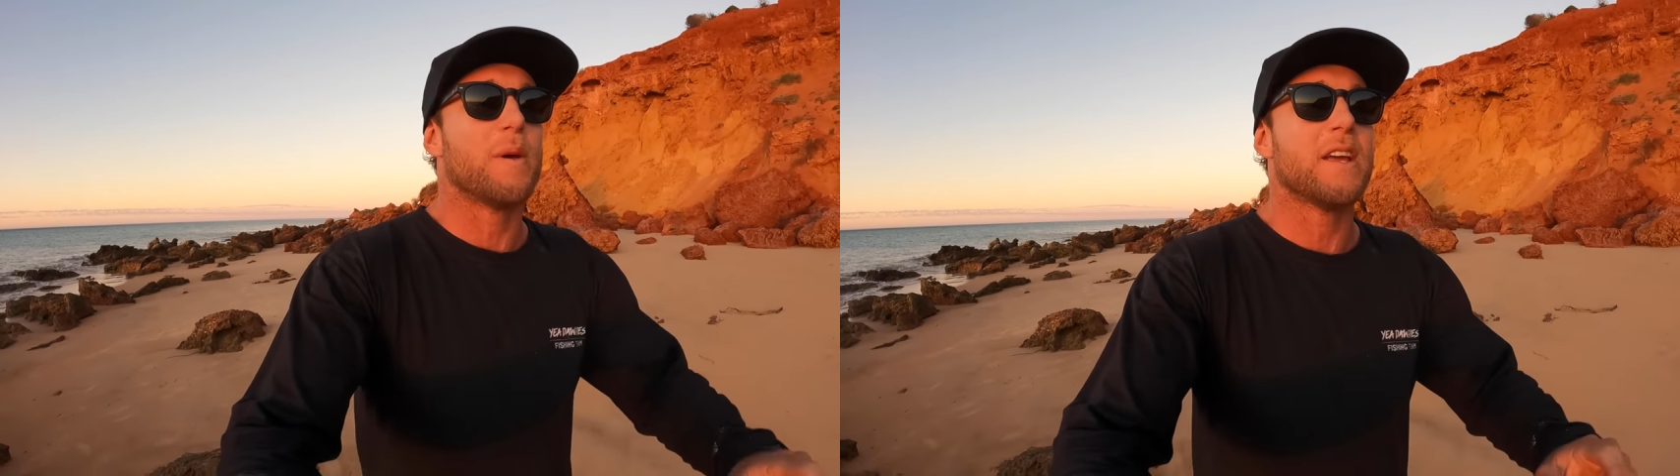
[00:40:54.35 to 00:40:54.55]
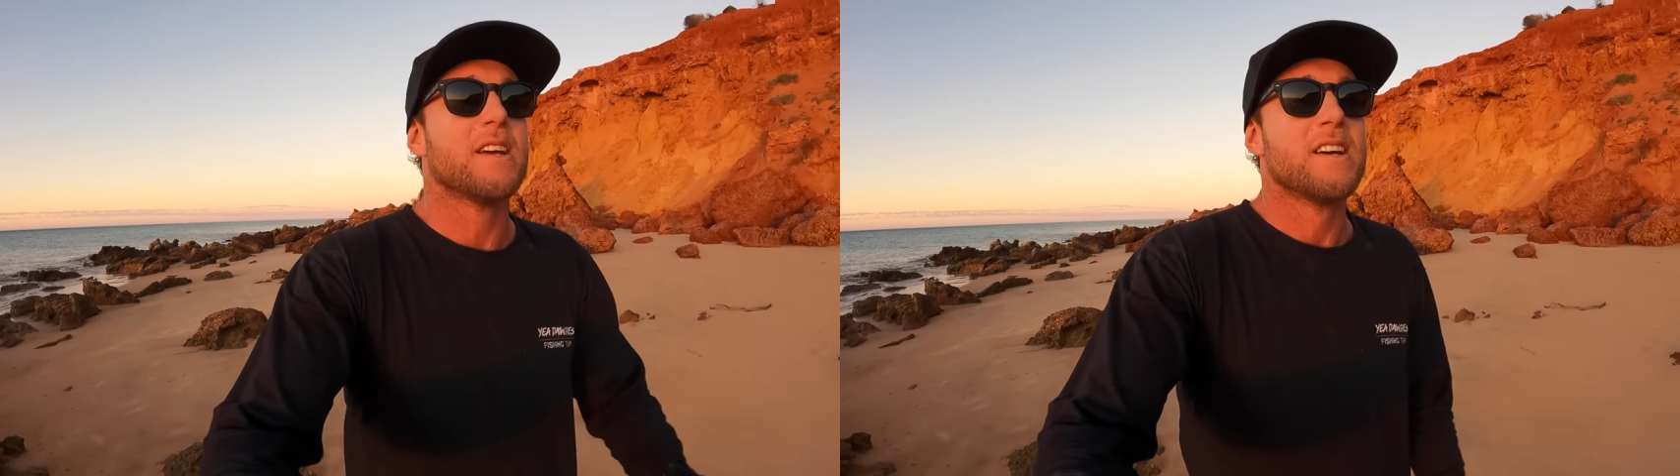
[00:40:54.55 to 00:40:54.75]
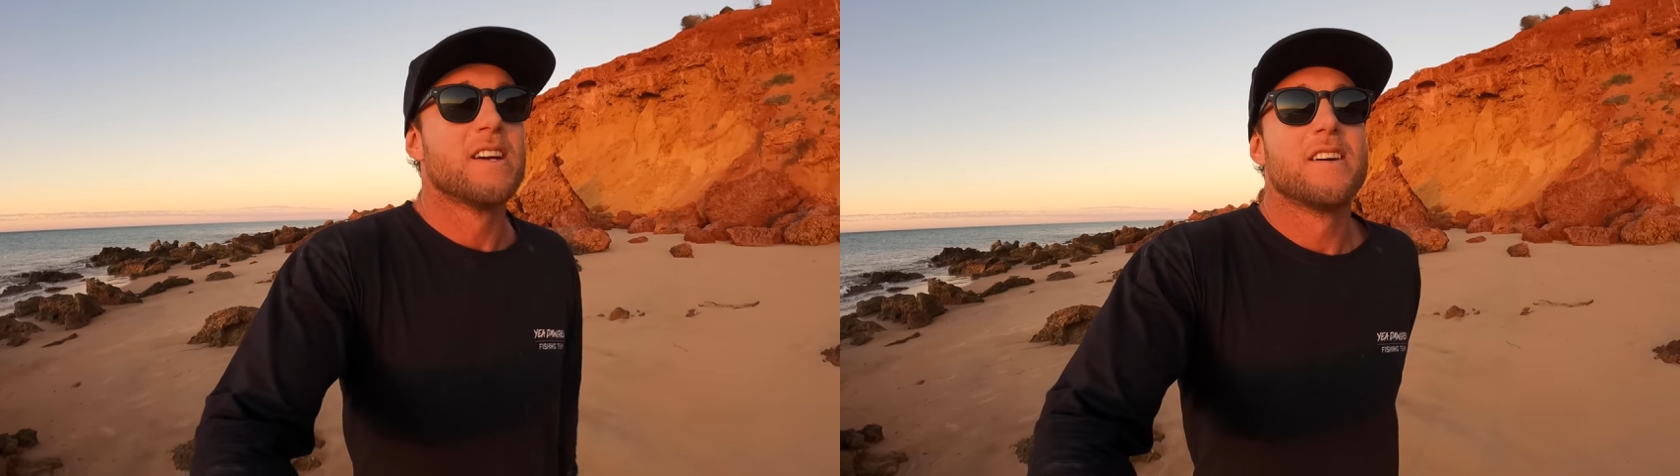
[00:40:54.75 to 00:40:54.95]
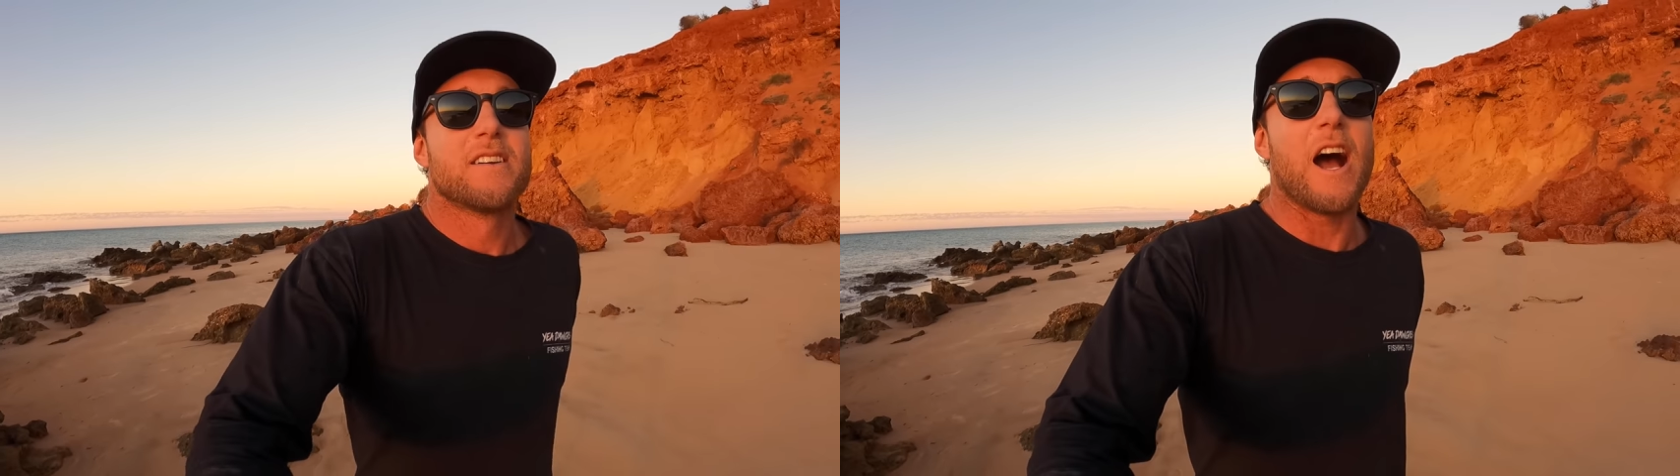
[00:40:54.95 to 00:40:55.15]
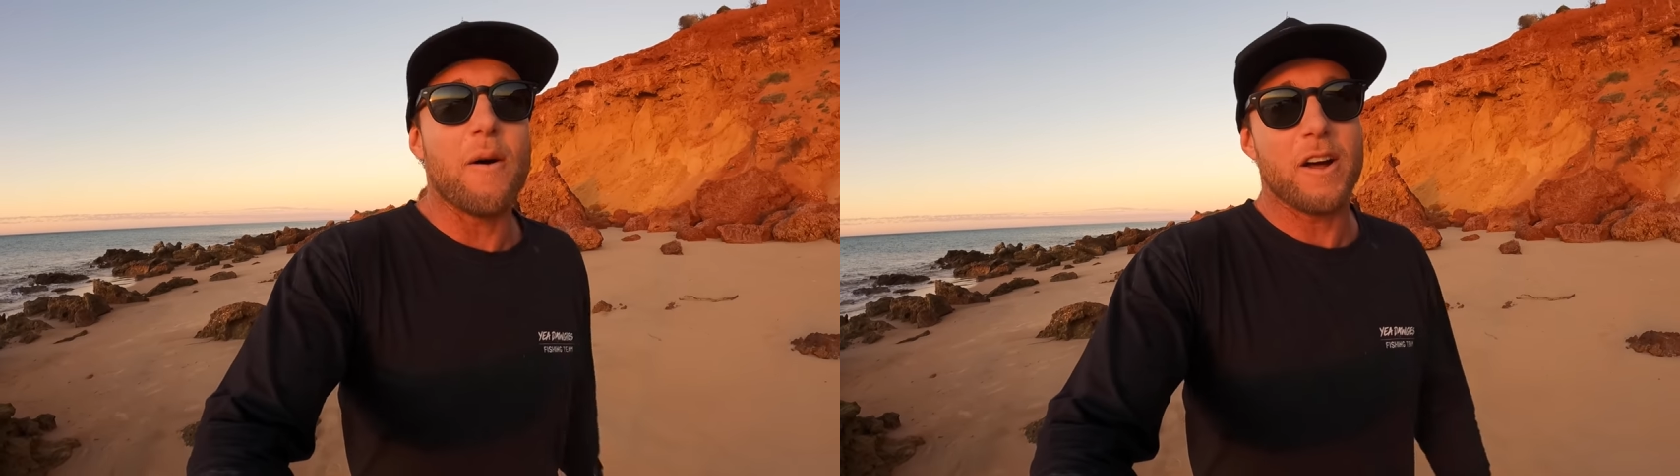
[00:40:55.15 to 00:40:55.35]
me.
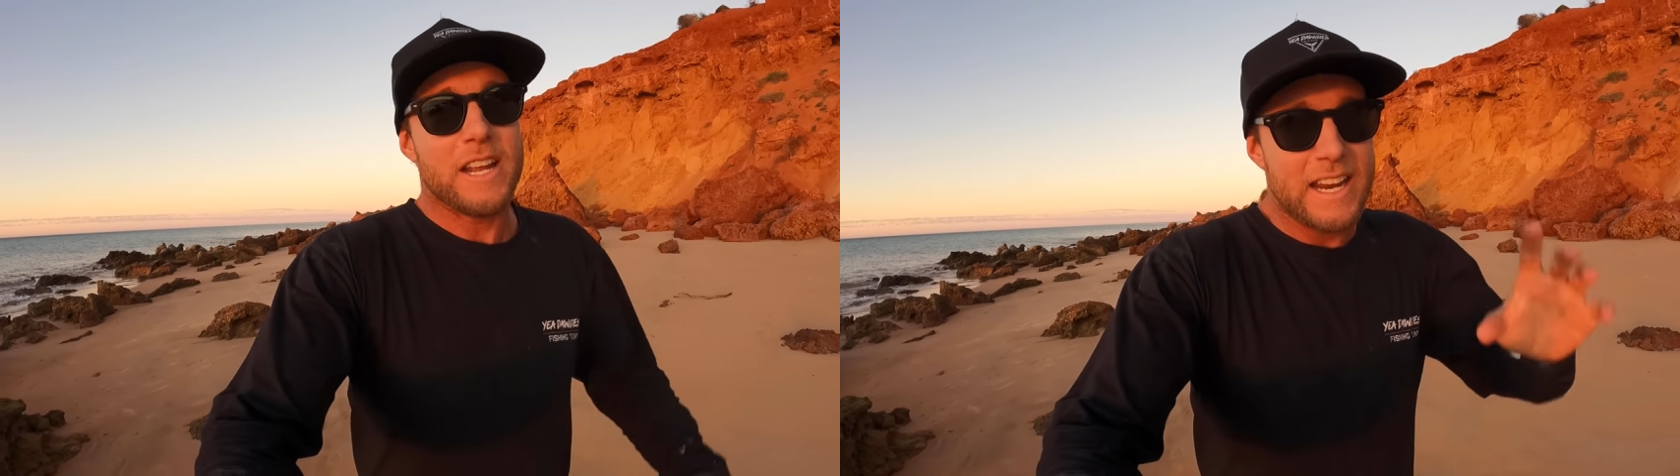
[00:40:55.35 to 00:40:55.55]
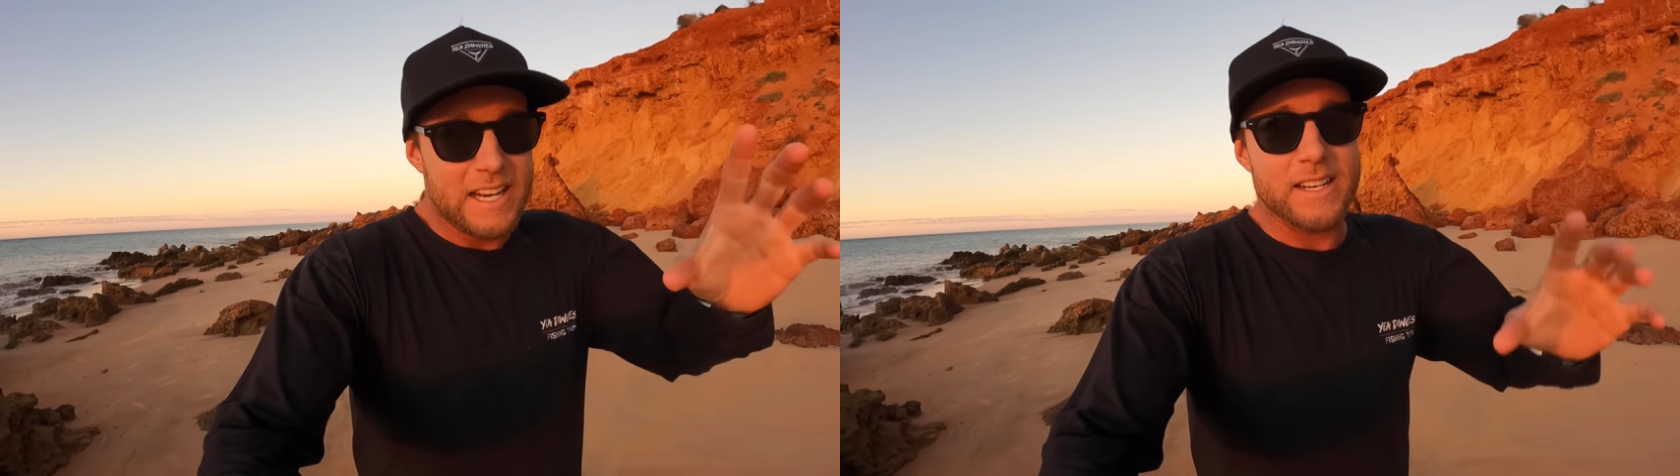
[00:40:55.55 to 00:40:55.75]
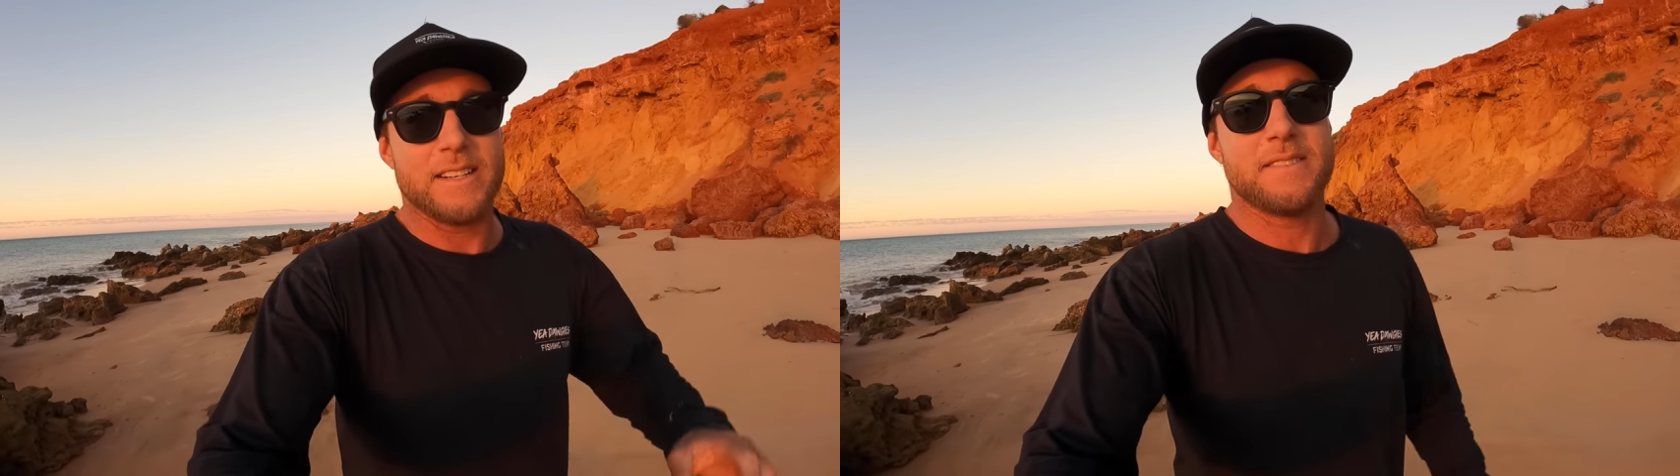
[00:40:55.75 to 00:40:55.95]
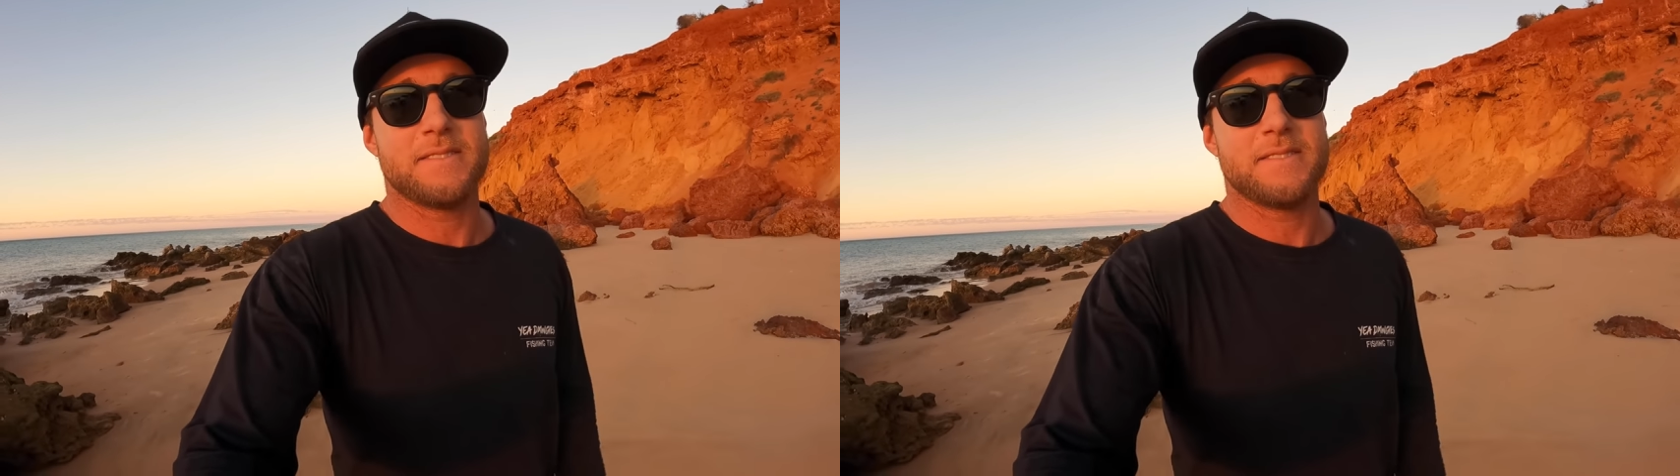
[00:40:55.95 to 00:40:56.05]
Go on, hit it.